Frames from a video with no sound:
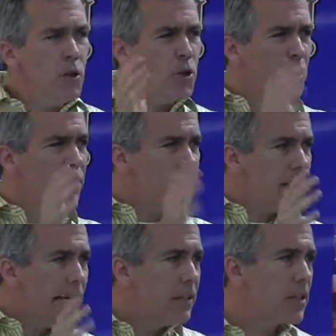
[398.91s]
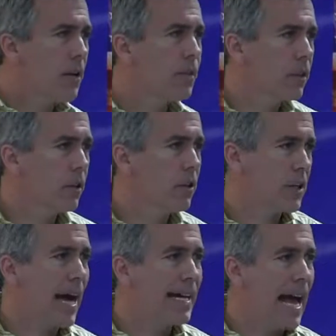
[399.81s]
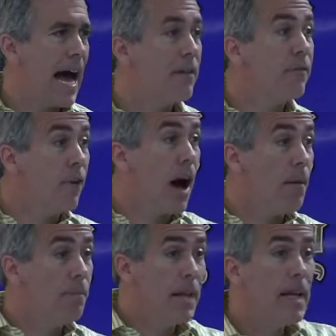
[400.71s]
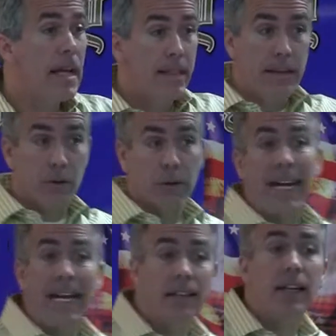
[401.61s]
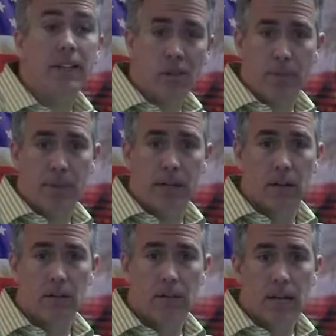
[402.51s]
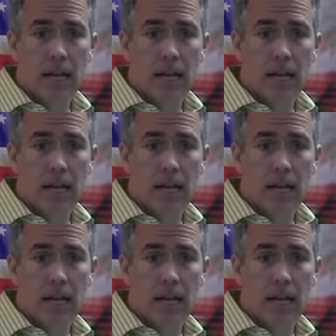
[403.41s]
You should have seen some of the looks I got from the other candidates up here